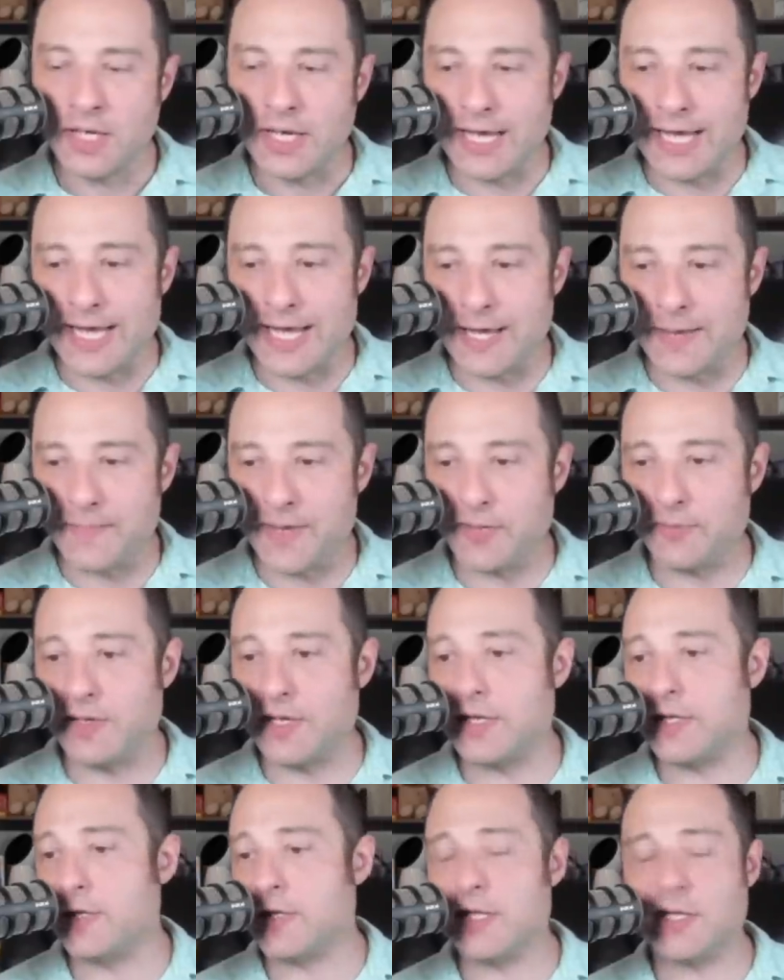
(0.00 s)
uh, by the
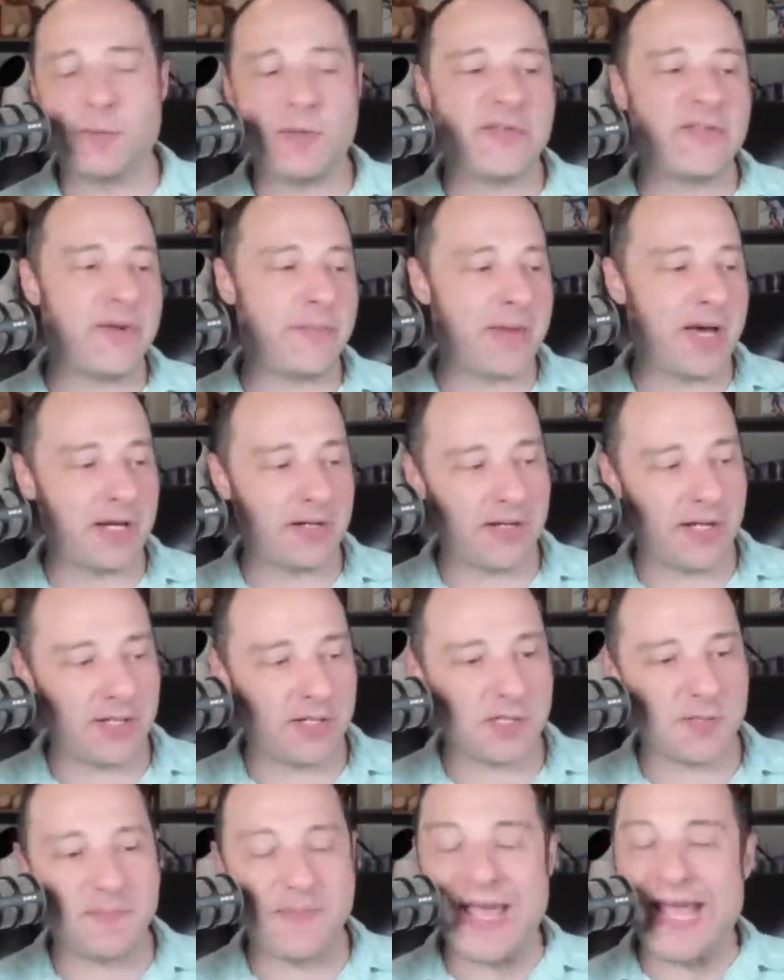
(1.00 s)
way, can one of our
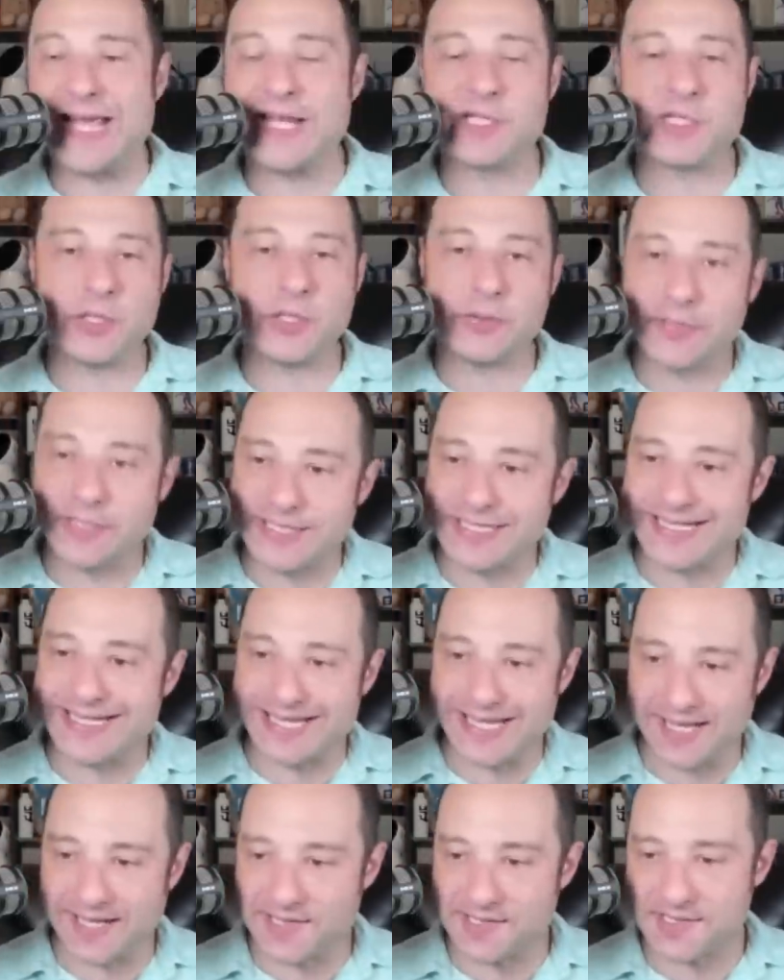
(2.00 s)
moderators ban Tony
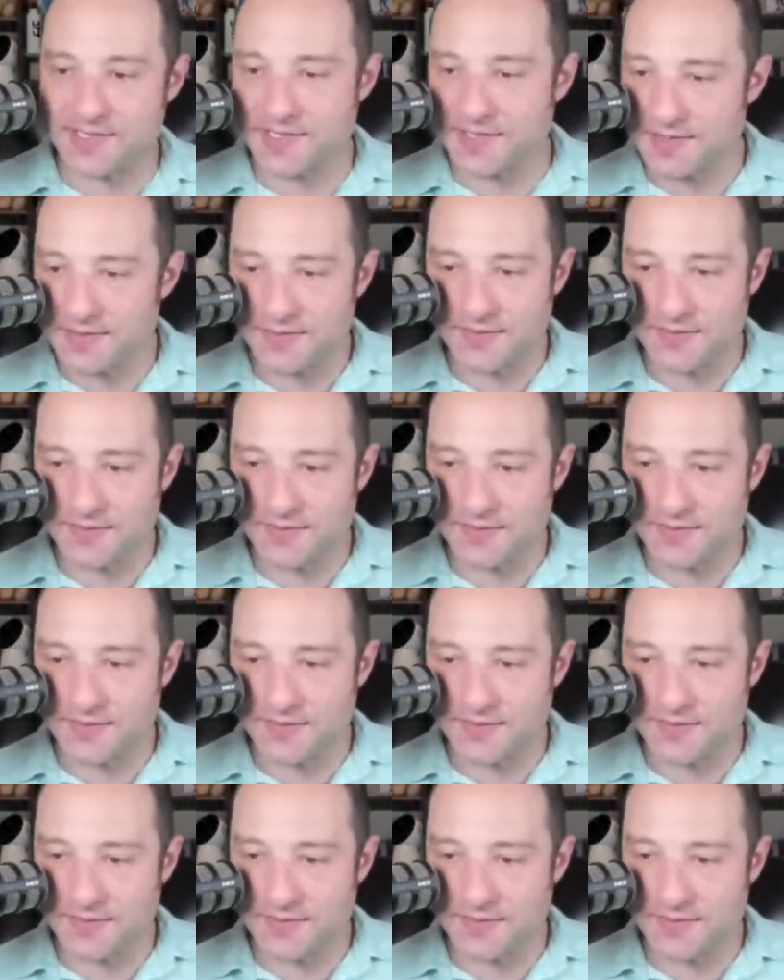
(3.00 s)
Diaz?